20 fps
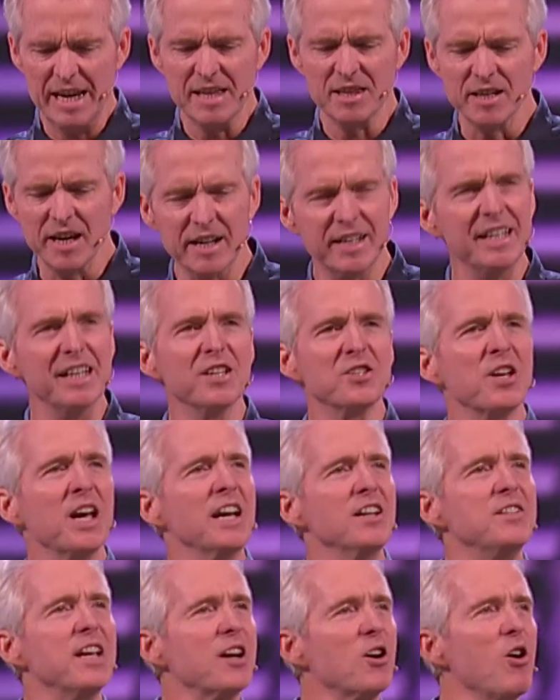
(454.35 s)
The idea is,
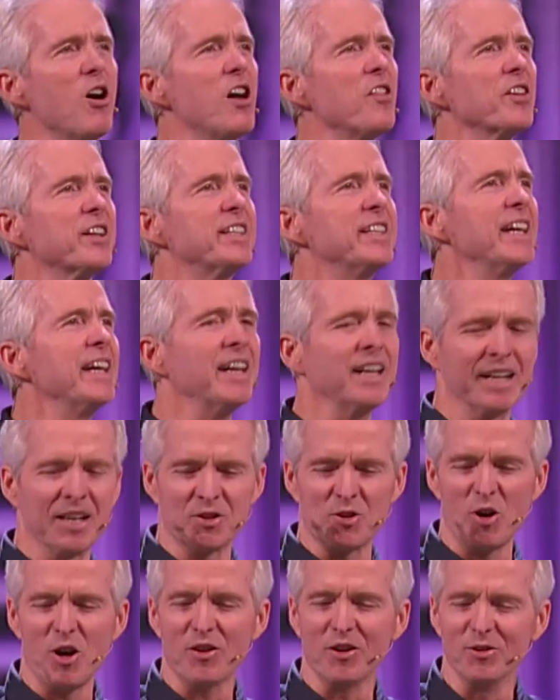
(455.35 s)
take all the
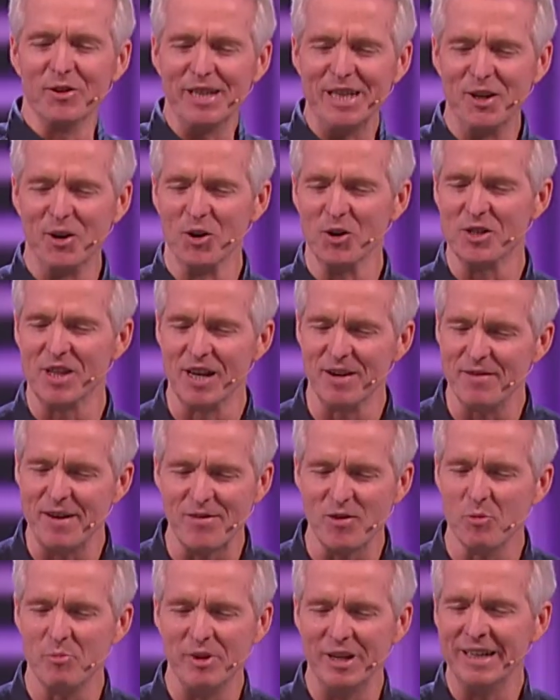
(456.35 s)
kings, all the leaders that have
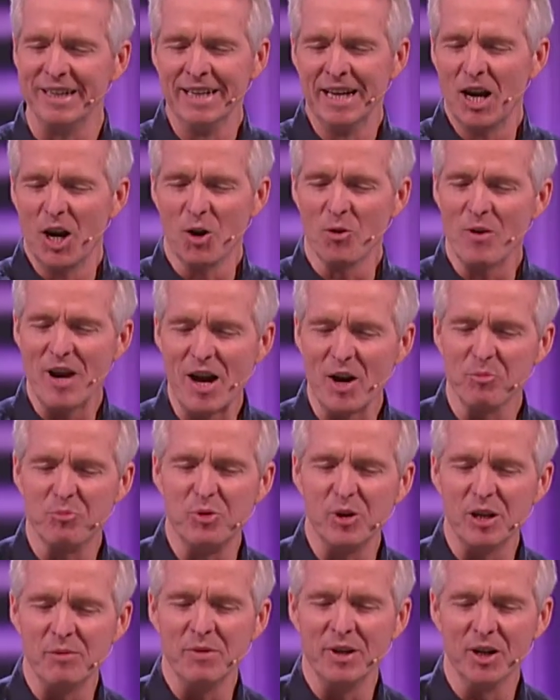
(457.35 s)
ever been around,
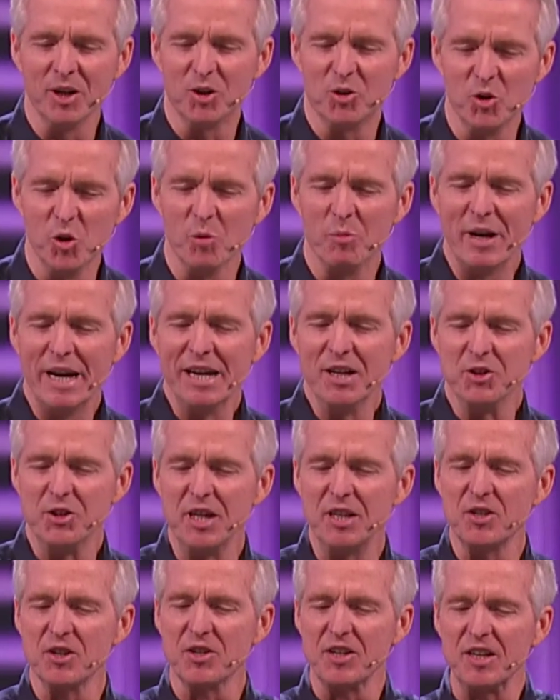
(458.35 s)
put them in a group.
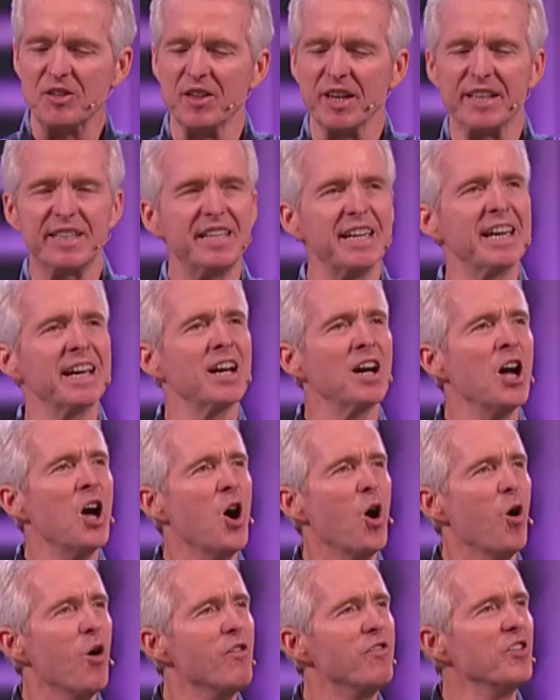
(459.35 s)
Jesus is the king
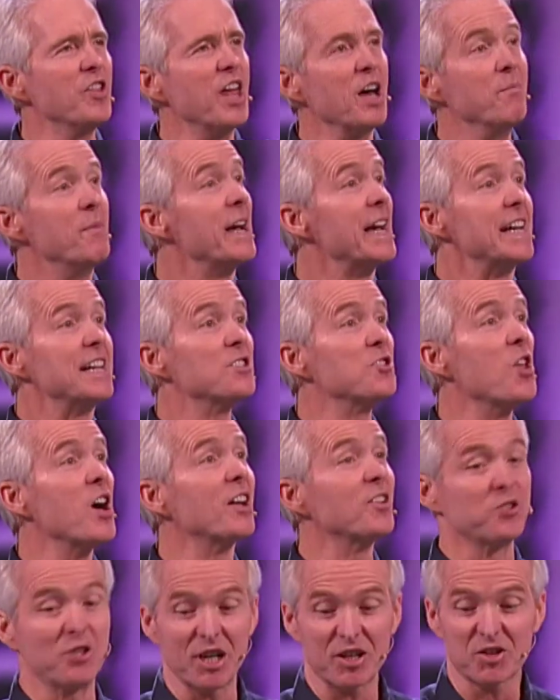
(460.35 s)
over them. He's
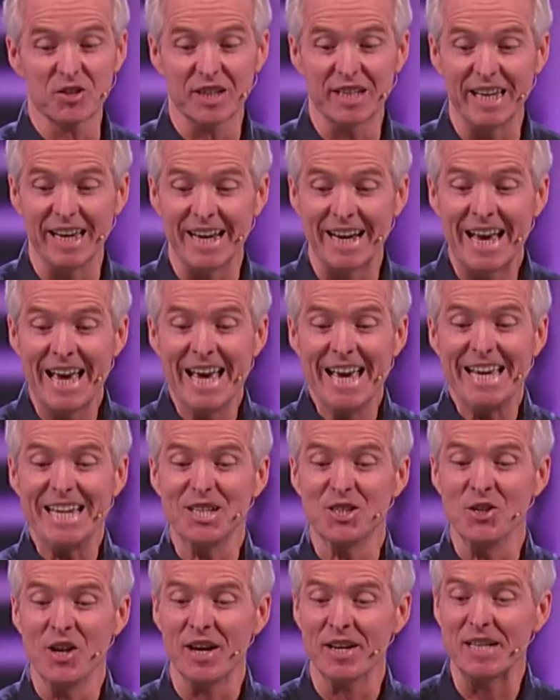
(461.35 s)
not just a king.
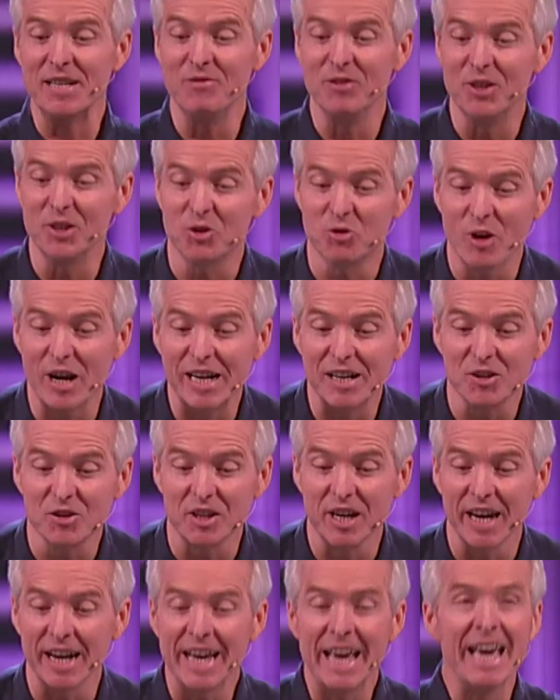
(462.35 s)
He's not even the greatest
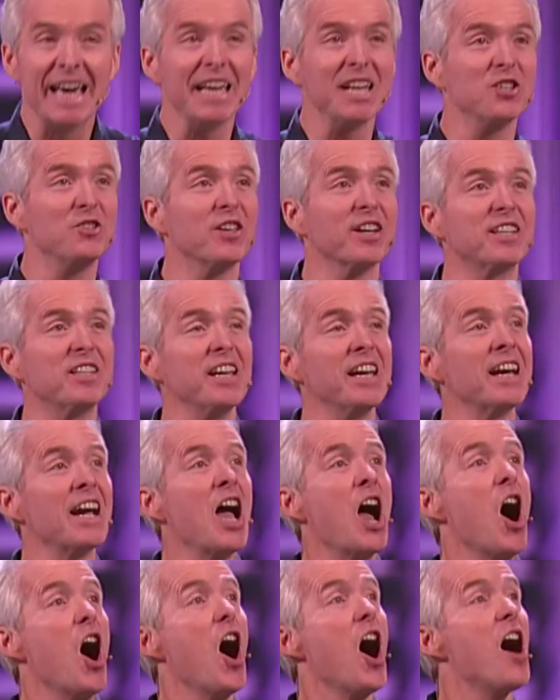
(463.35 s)
king. He's the
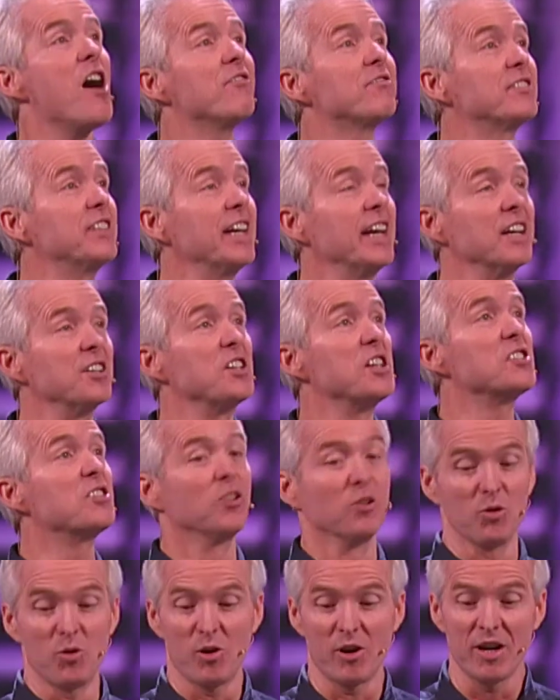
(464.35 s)
King of Kings. He's
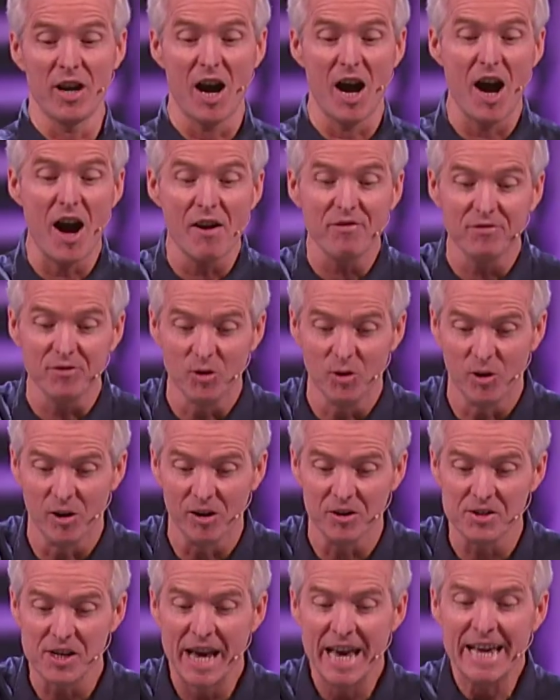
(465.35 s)
the Lord of
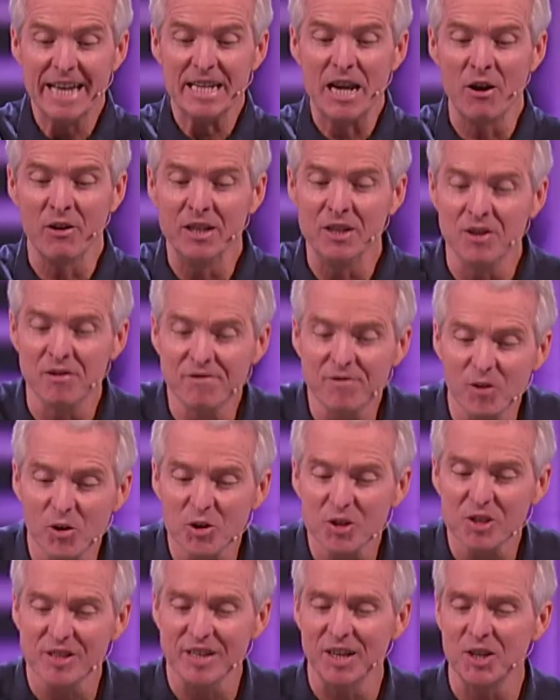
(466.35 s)
Lords. Now, in the
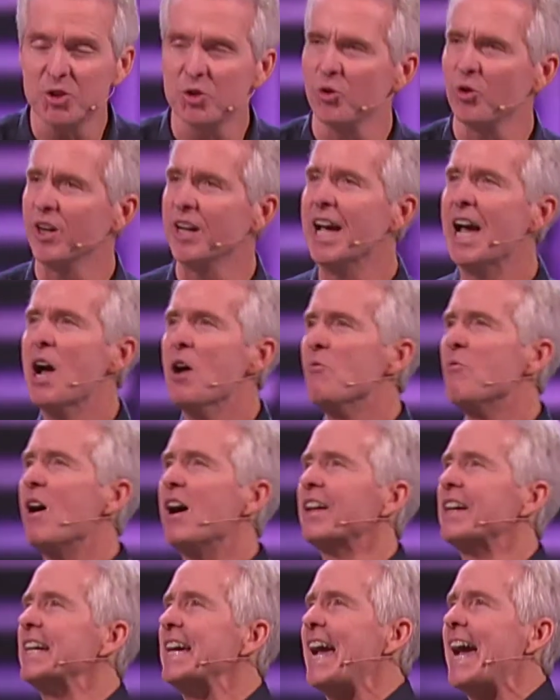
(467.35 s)
first century,
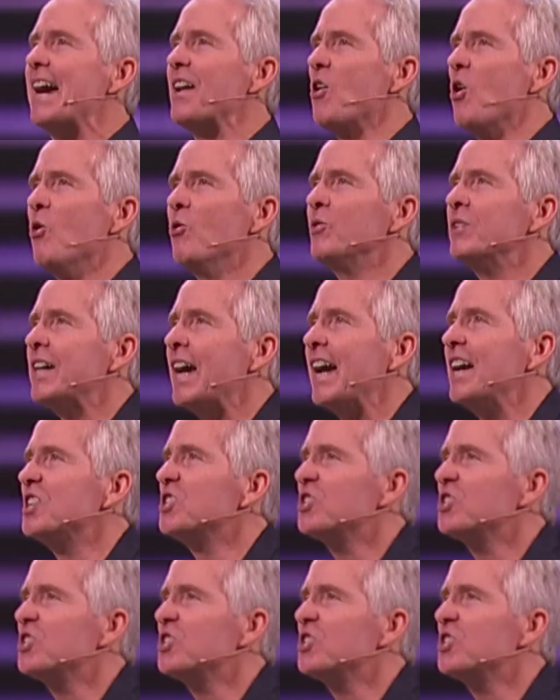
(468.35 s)
while he had only a